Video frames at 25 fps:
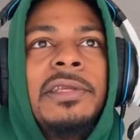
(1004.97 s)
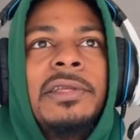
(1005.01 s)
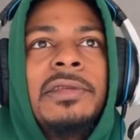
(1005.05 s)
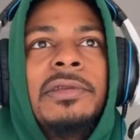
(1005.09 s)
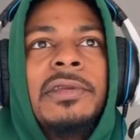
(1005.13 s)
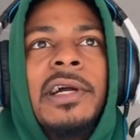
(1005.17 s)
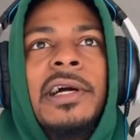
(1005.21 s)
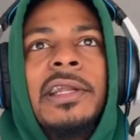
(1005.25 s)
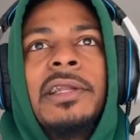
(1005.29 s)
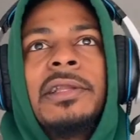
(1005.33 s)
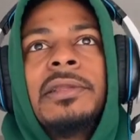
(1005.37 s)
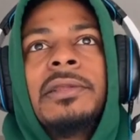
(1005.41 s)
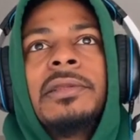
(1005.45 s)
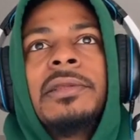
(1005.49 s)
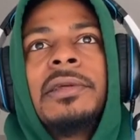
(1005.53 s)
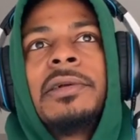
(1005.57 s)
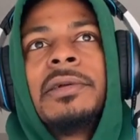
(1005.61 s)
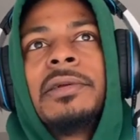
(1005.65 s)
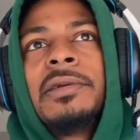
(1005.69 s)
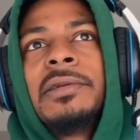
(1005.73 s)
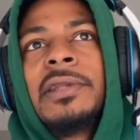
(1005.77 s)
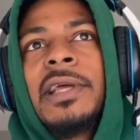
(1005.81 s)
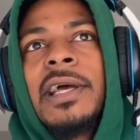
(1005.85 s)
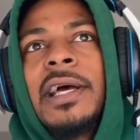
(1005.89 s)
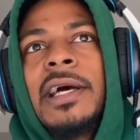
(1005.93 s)
You got to
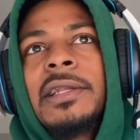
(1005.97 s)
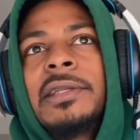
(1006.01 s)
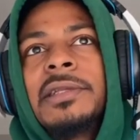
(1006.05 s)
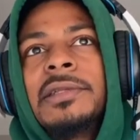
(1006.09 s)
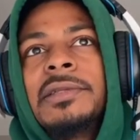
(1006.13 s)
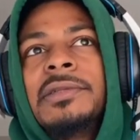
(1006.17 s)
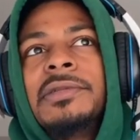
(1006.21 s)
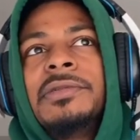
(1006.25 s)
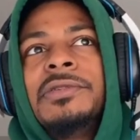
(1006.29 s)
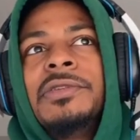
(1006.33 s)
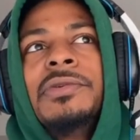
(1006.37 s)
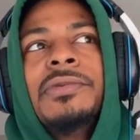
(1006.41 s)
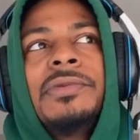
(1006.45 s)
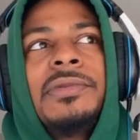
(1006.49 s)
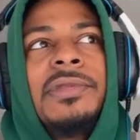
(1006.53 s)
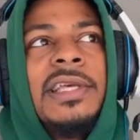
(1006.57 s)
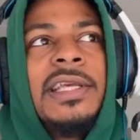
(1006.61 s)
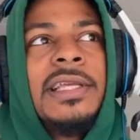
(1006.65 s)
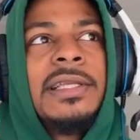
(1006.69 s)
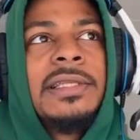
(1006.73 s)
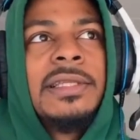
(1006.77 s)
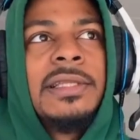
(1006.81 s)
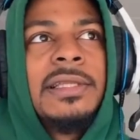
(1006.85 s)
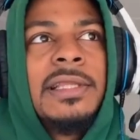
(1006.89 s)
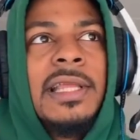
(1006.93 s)
learn how to do
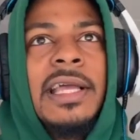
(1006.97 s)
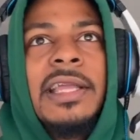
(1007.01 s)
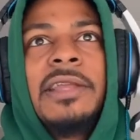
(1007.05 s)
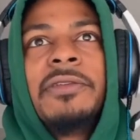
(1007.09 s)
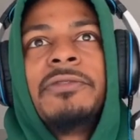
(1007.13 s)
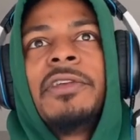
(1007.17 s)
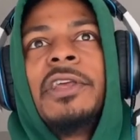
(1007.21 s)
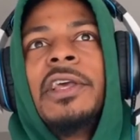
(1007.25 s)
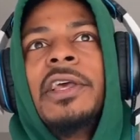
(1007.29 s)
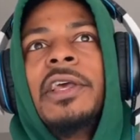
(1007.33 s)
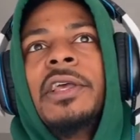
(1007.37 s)
things in life.